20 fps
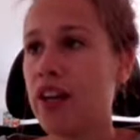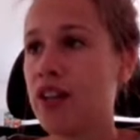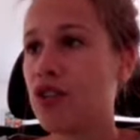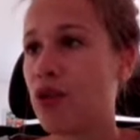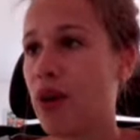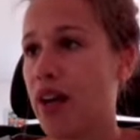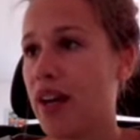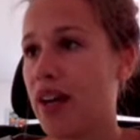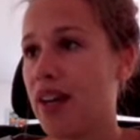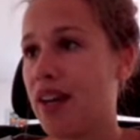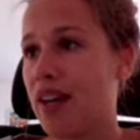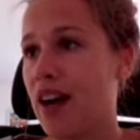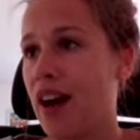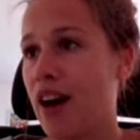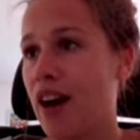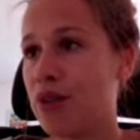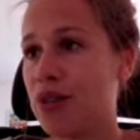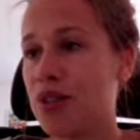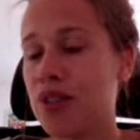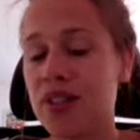try
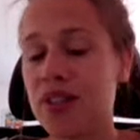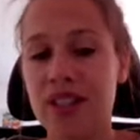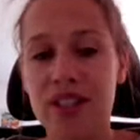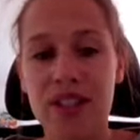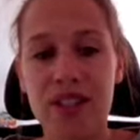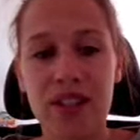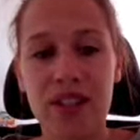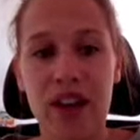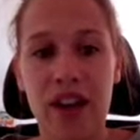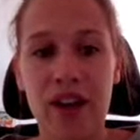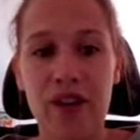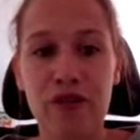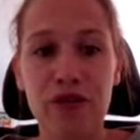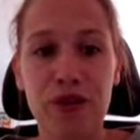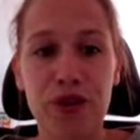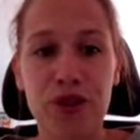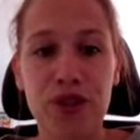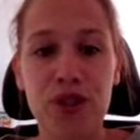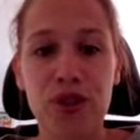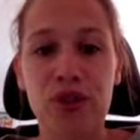out this
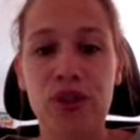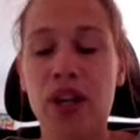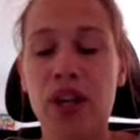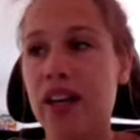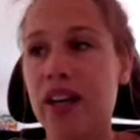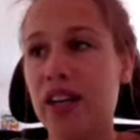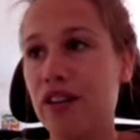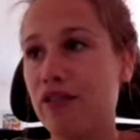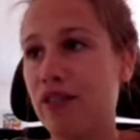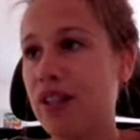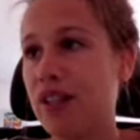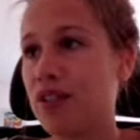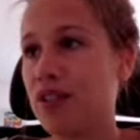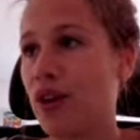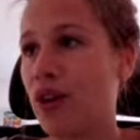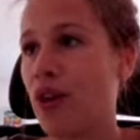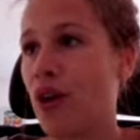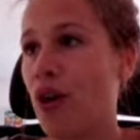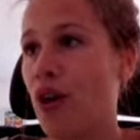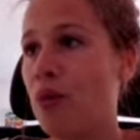first online event
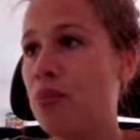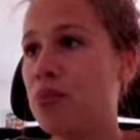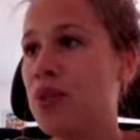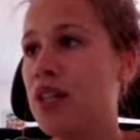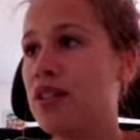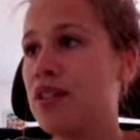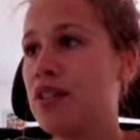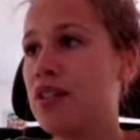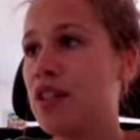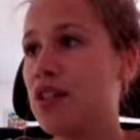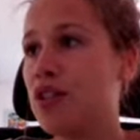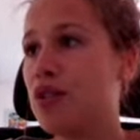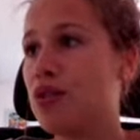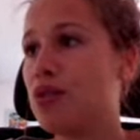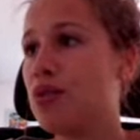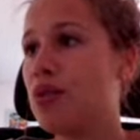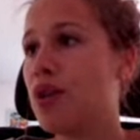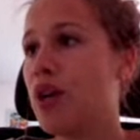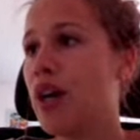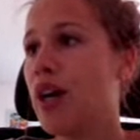on updating
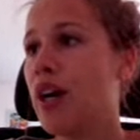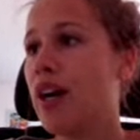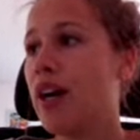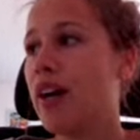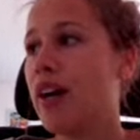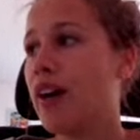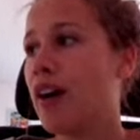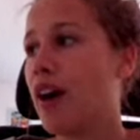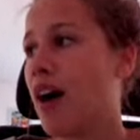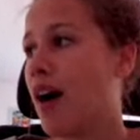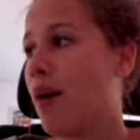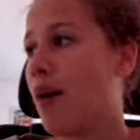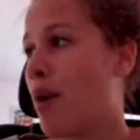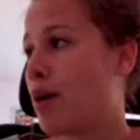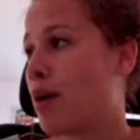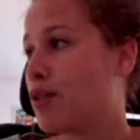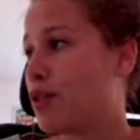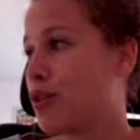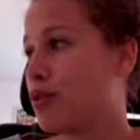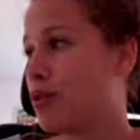you
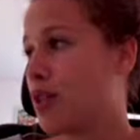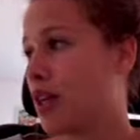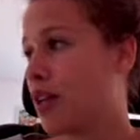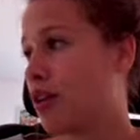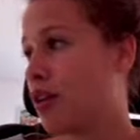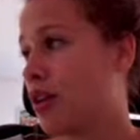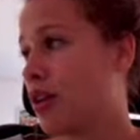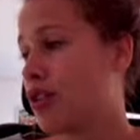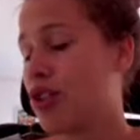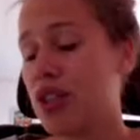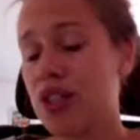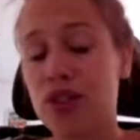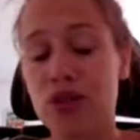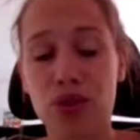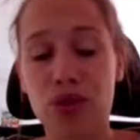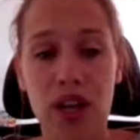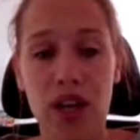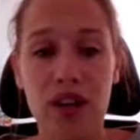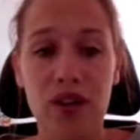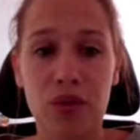about the new technologies
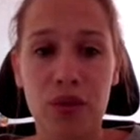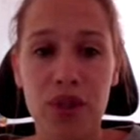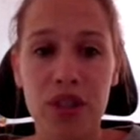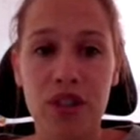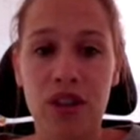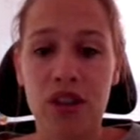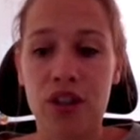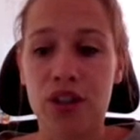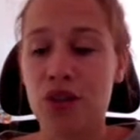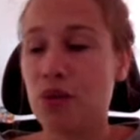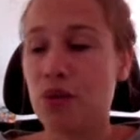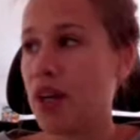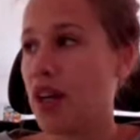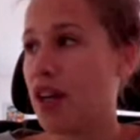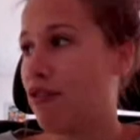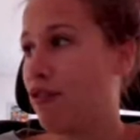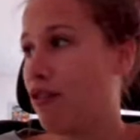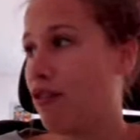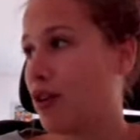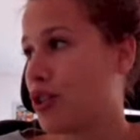together with a Q&A
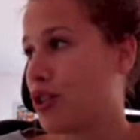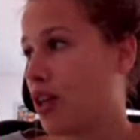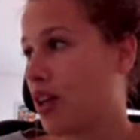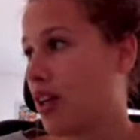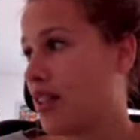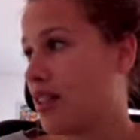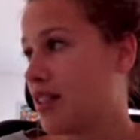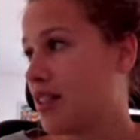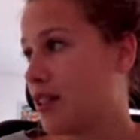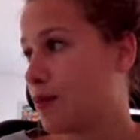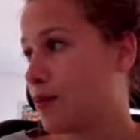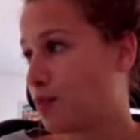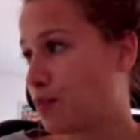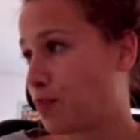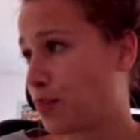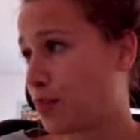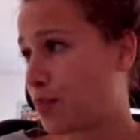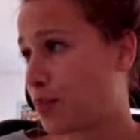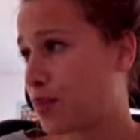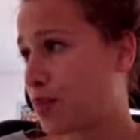functionality.
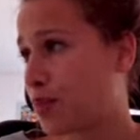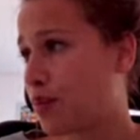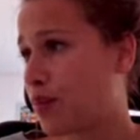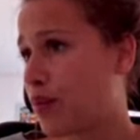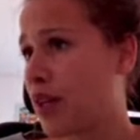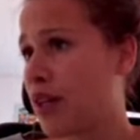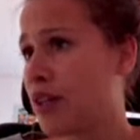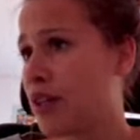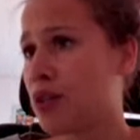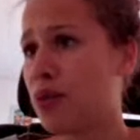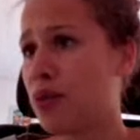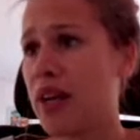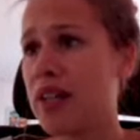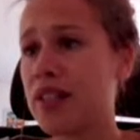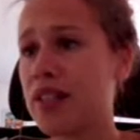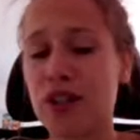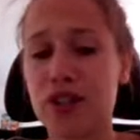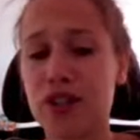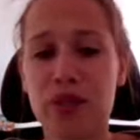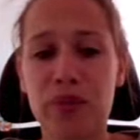So as
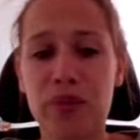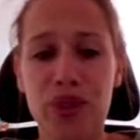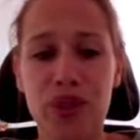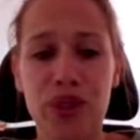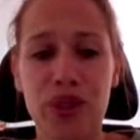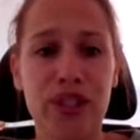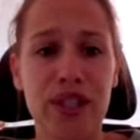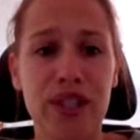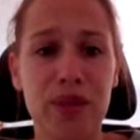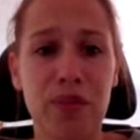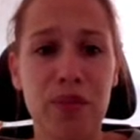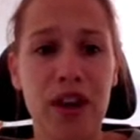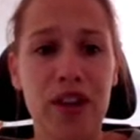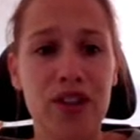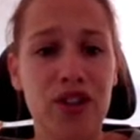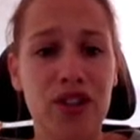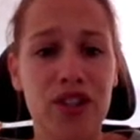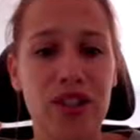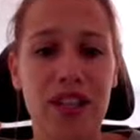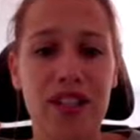customer success
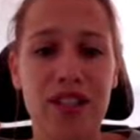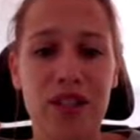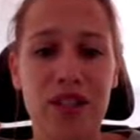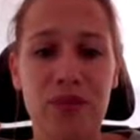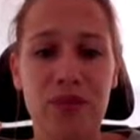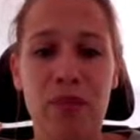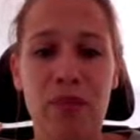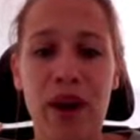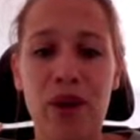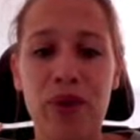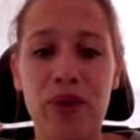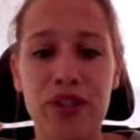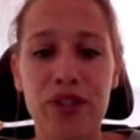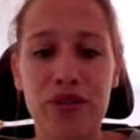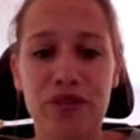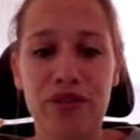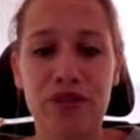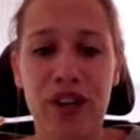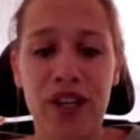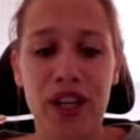manager, that's my way to
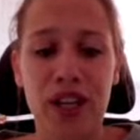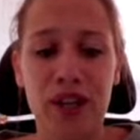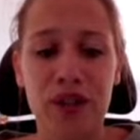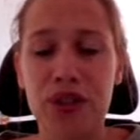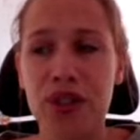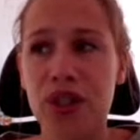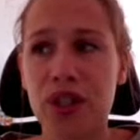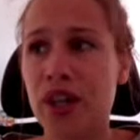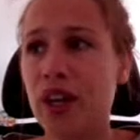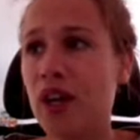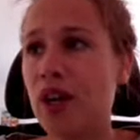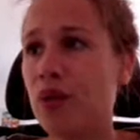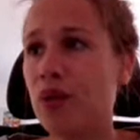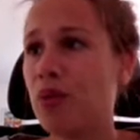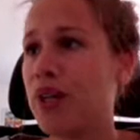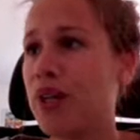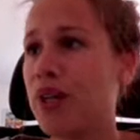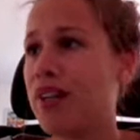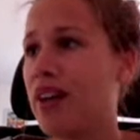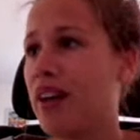find out
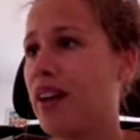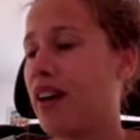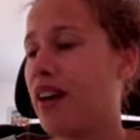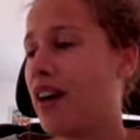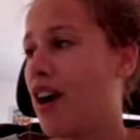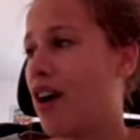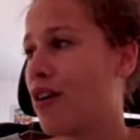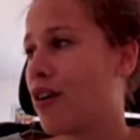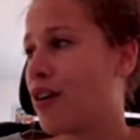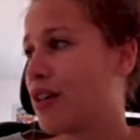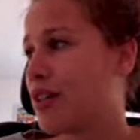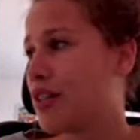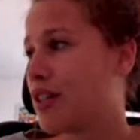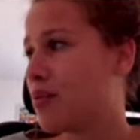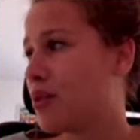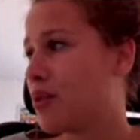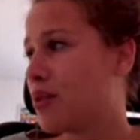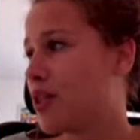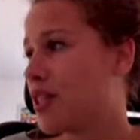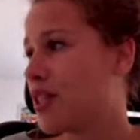what our
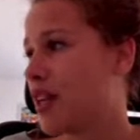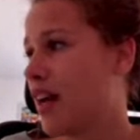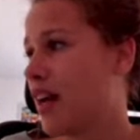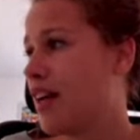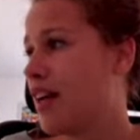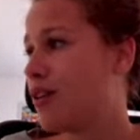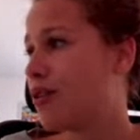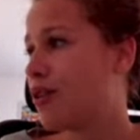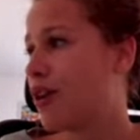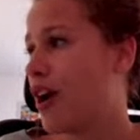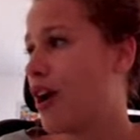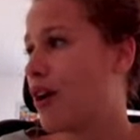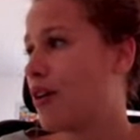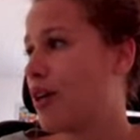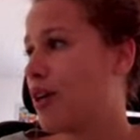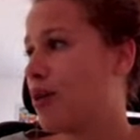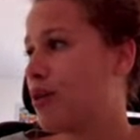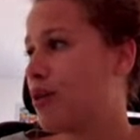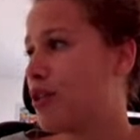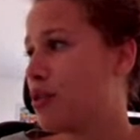customers like or how
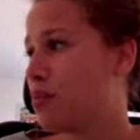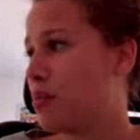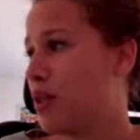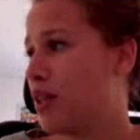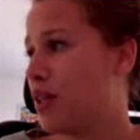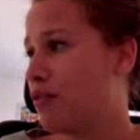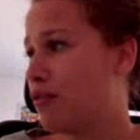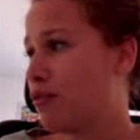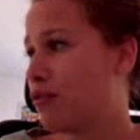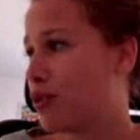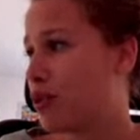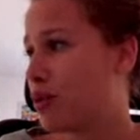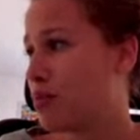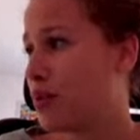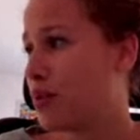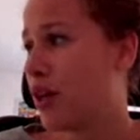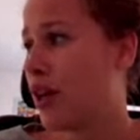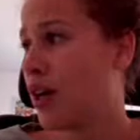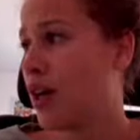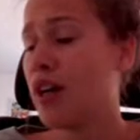they want to be
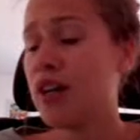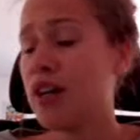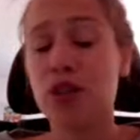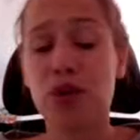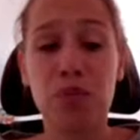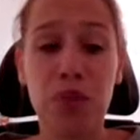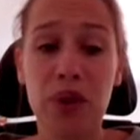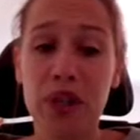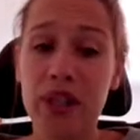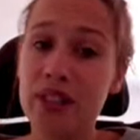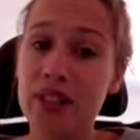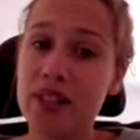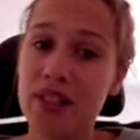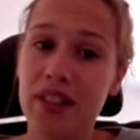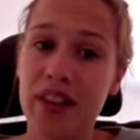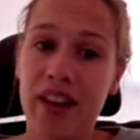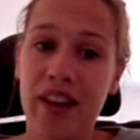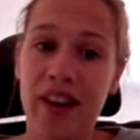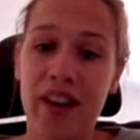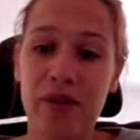informed. So please
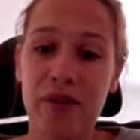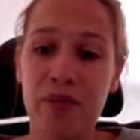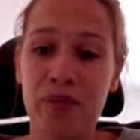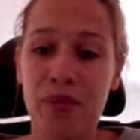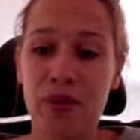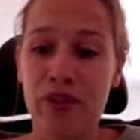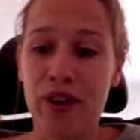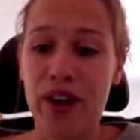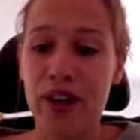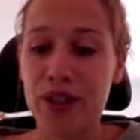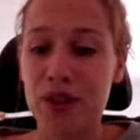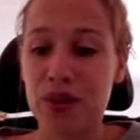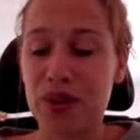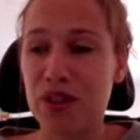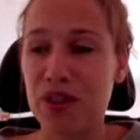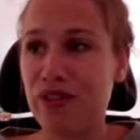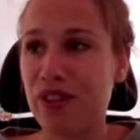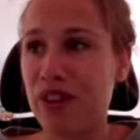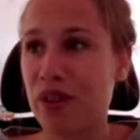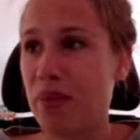provide us with
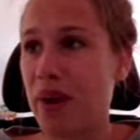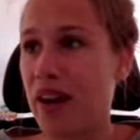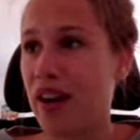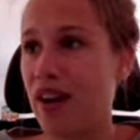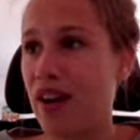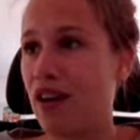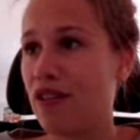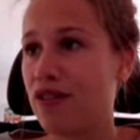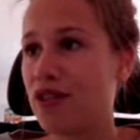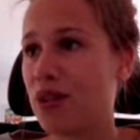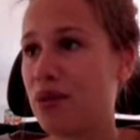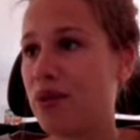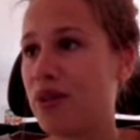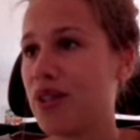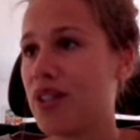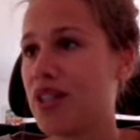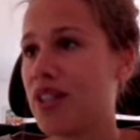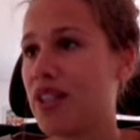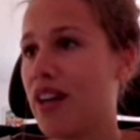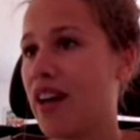feedback
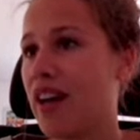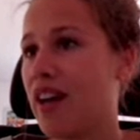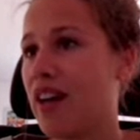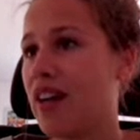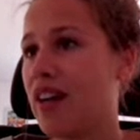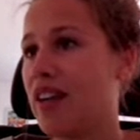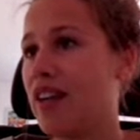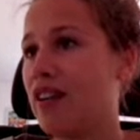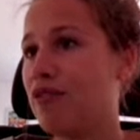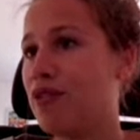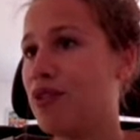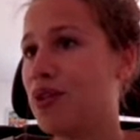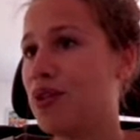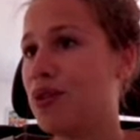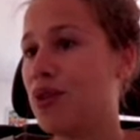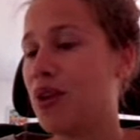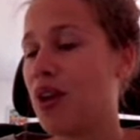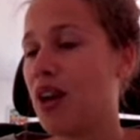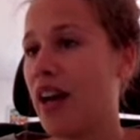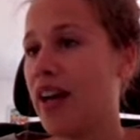afterwards if
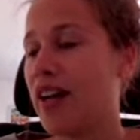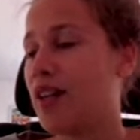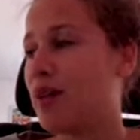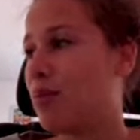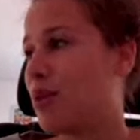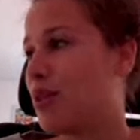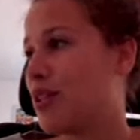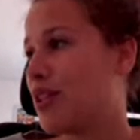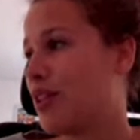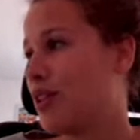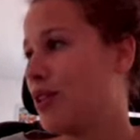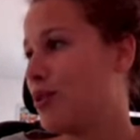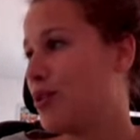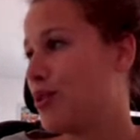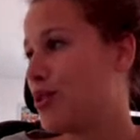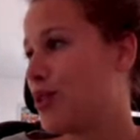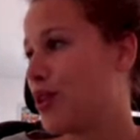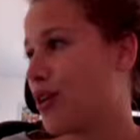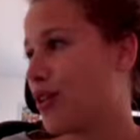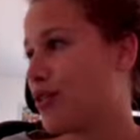you liked what you
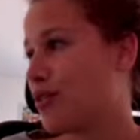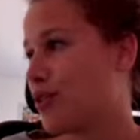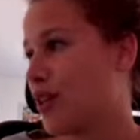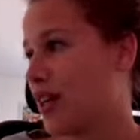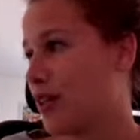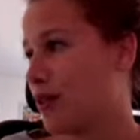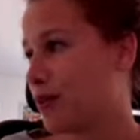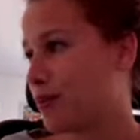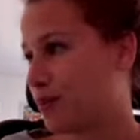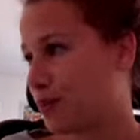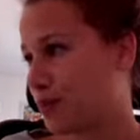saw today.